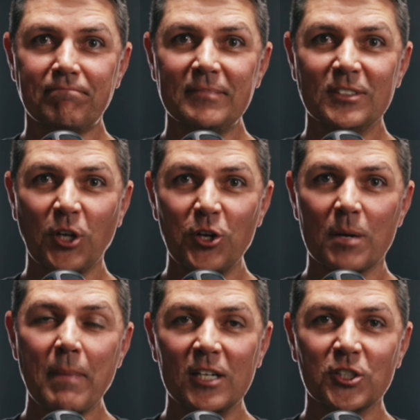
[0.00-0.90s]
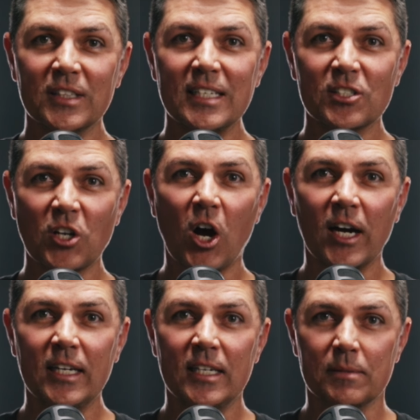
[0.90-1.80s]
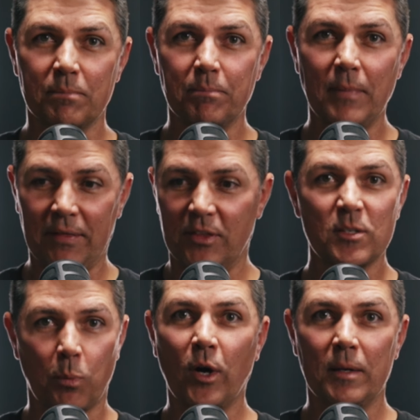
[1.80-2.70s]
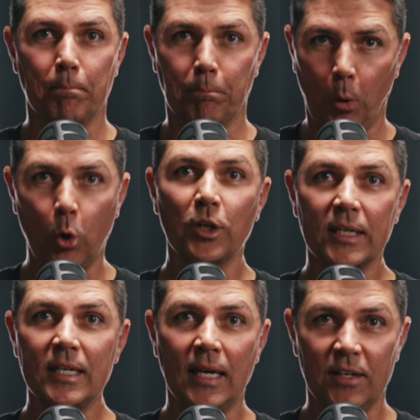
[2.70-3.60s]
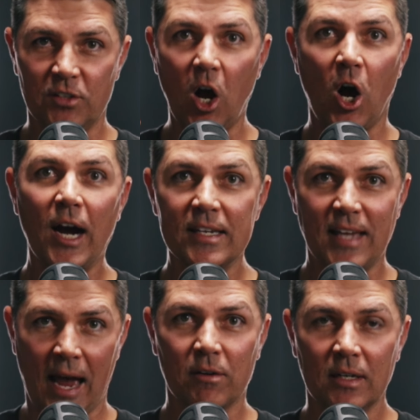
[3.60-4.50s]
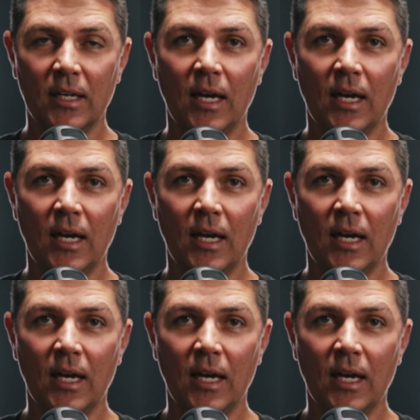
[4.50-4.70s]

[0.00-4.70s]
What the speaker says: So you can imagine this guy is at this point bawling his eyes out.